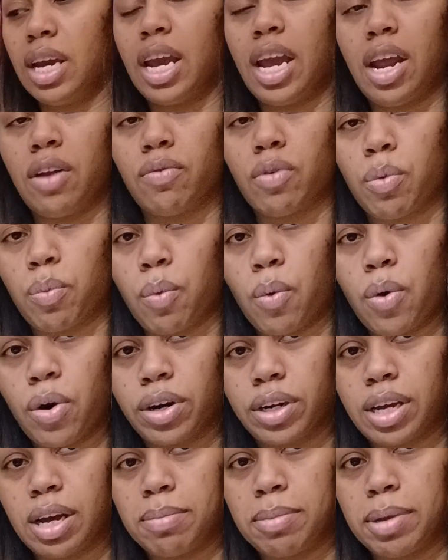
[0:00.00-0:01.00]
and
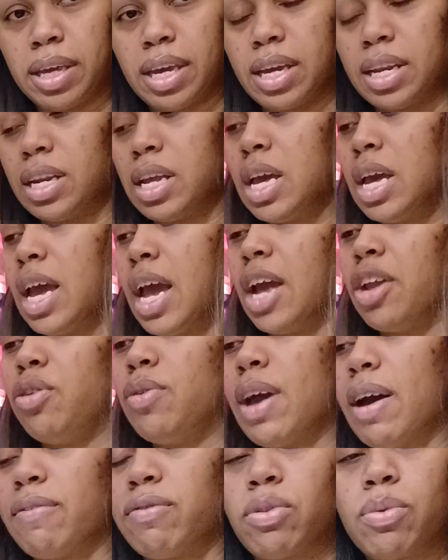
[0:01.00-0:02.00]
reward coming in. And you
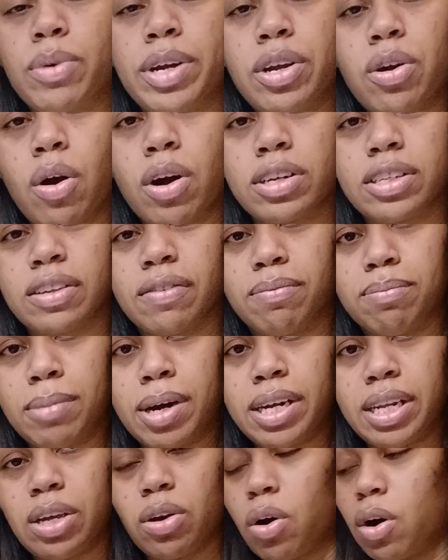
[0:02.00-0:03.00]
have three cards of
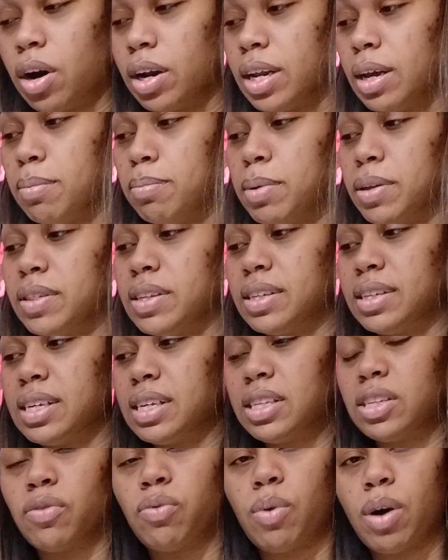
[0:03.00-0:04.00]
money on it, but the
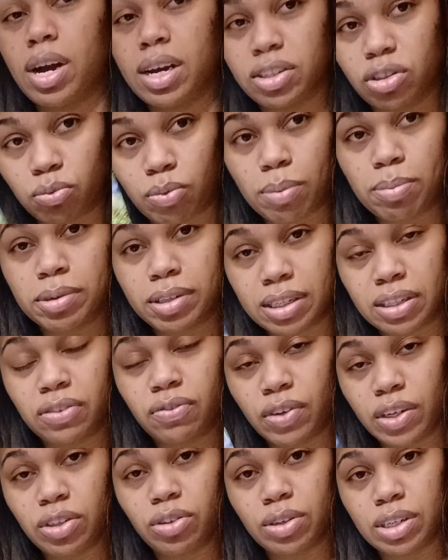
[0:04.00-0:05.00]
Six of Wands represents
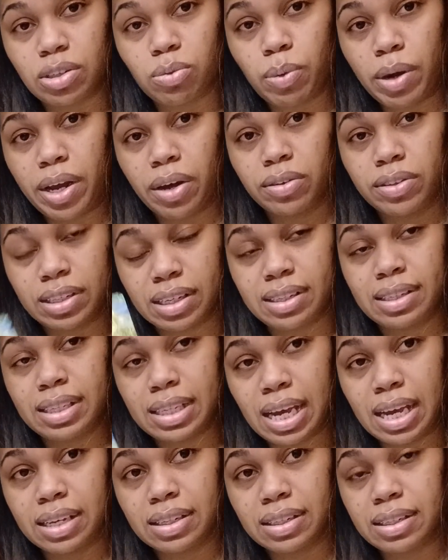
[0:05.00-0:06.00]
victory as well,
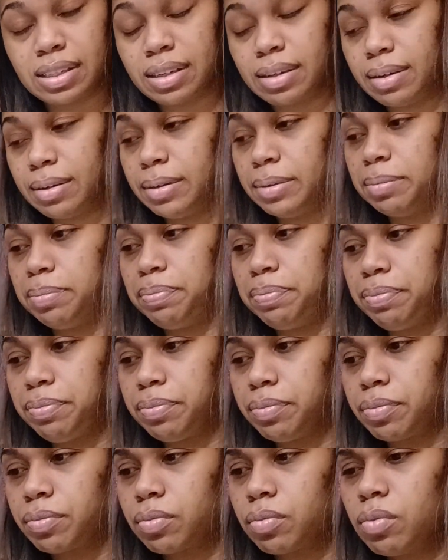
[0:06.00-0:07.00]
success.
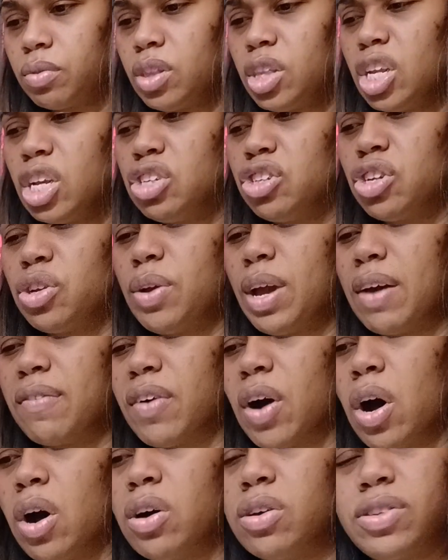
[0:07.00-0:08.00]
So you have
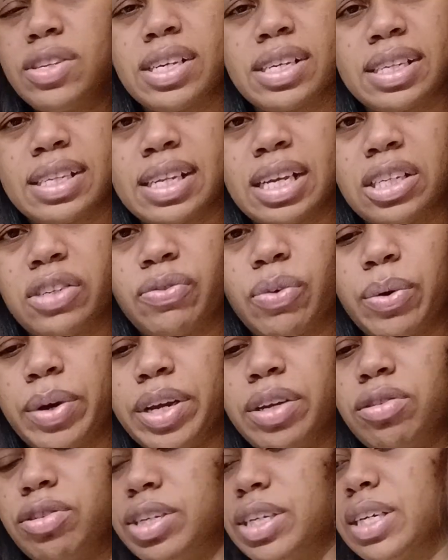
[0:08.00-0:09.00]
all successful
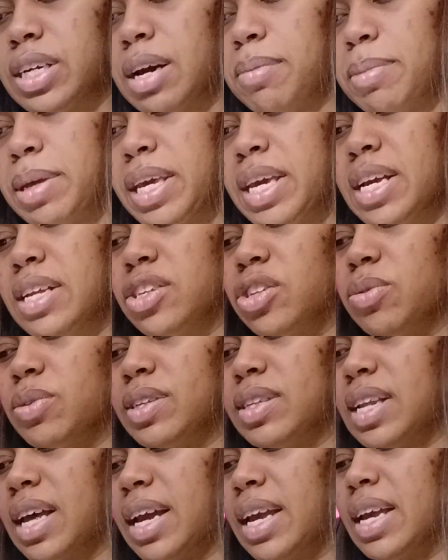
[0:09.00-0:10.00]
energy coming in. So
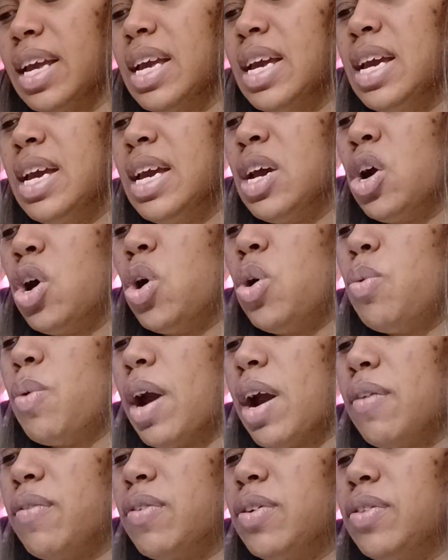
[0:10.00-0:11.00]
it's like,
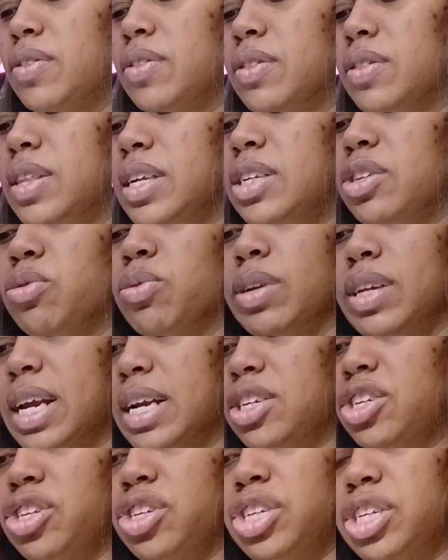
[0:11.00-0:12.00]
whoever these
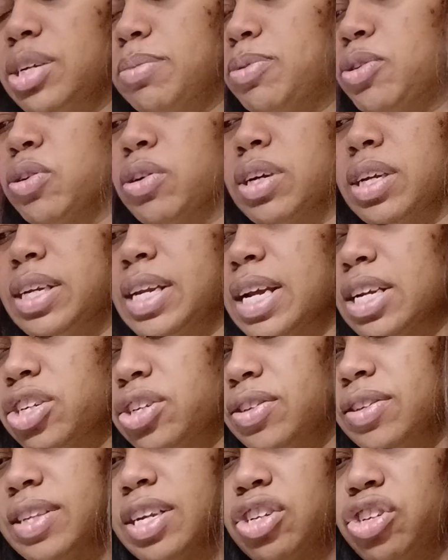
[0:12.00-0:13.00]
relationships or
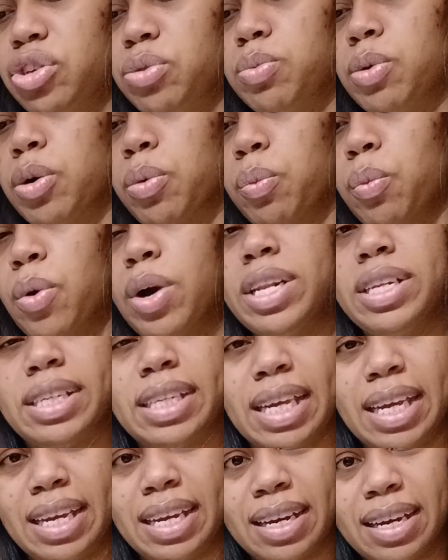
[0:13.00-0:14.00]
connections that you were once
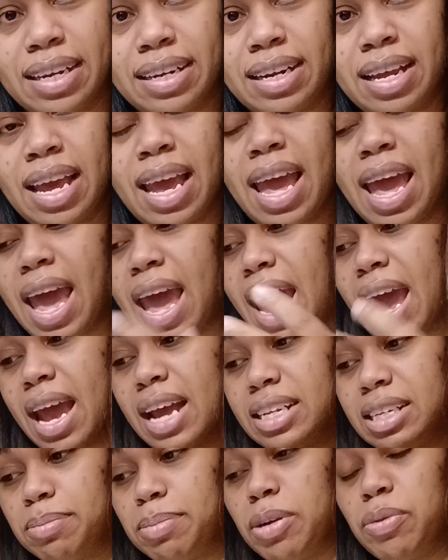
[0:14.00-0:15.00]
in
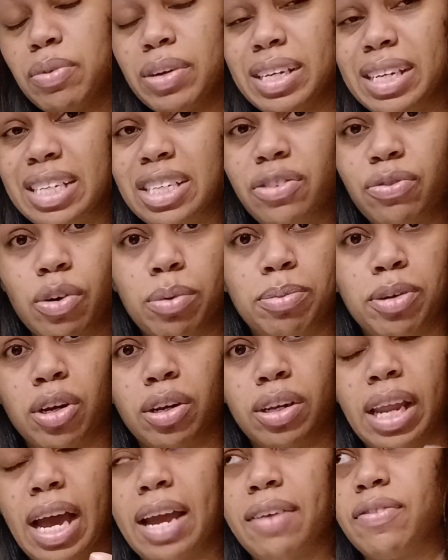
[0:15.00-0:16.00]
had to be released from your
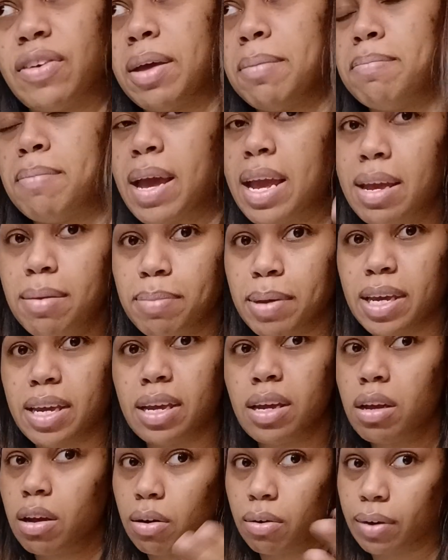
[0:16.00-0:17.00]
life. And
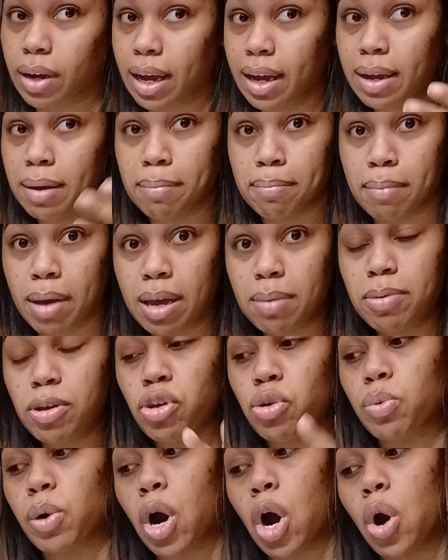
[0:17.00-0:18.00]
maybe, okay, maybe
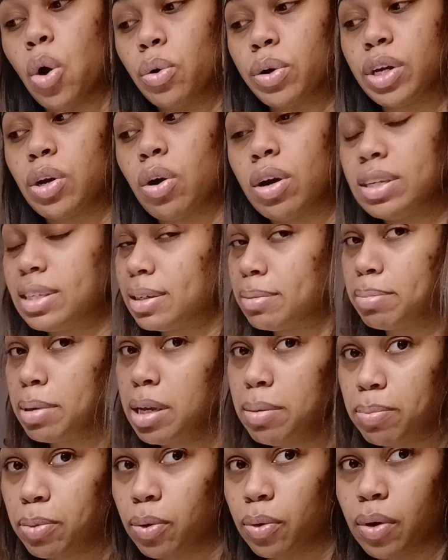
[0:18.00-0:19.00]
you were holding on to
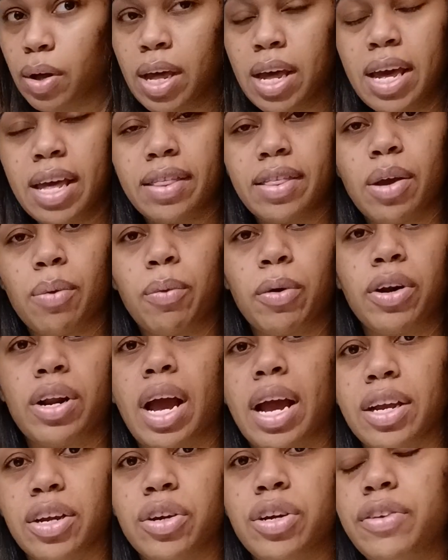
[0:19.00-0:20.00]
people that were
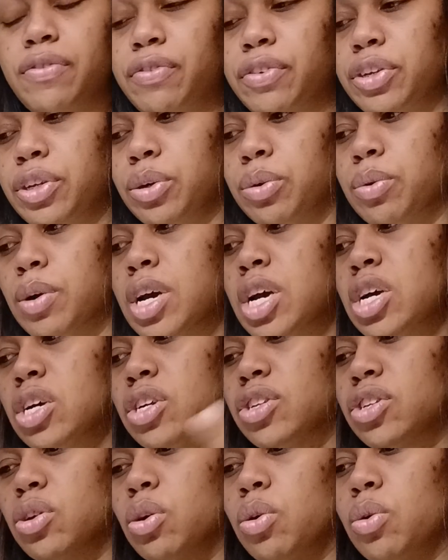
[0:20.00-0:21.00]
not good for you.
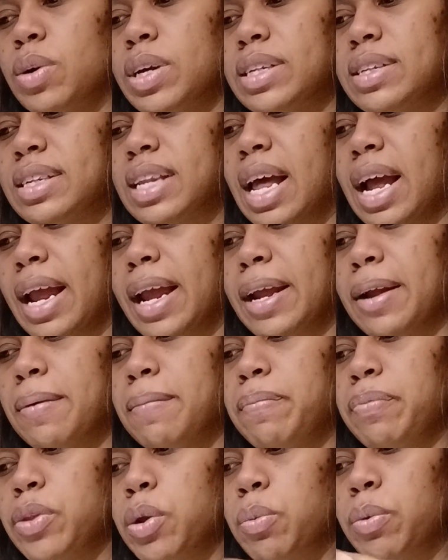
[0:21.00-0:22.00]
So it's like
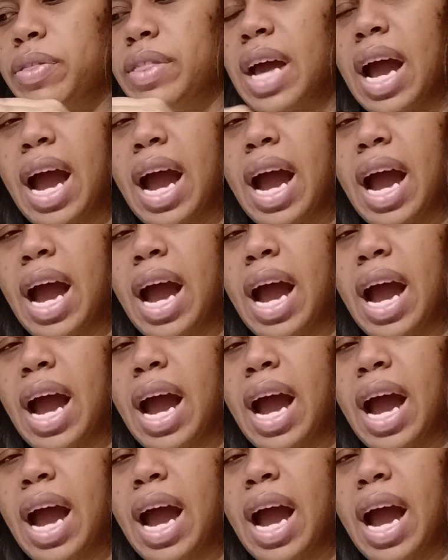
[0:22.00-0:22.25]
with the